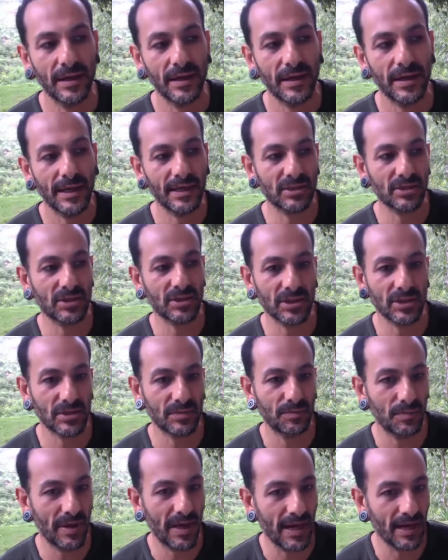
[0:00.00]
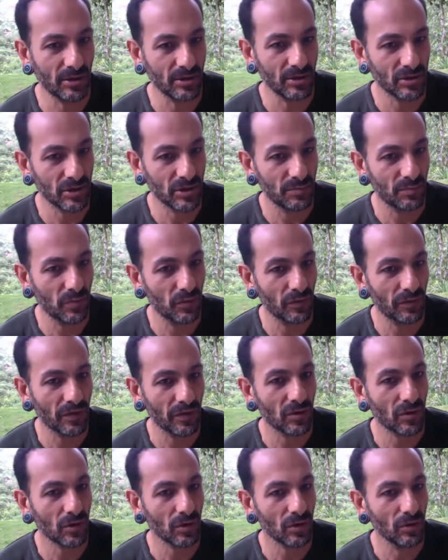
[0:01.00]
it's just energy moving
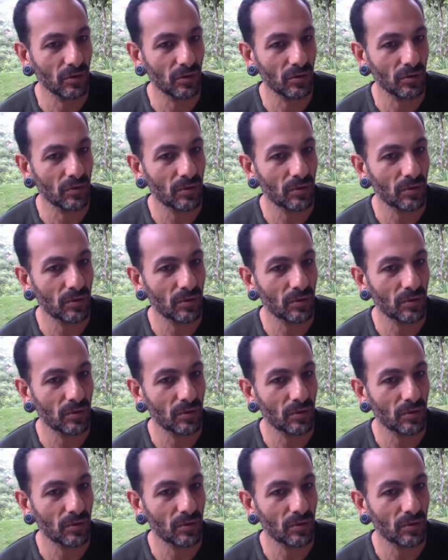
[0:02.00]
through.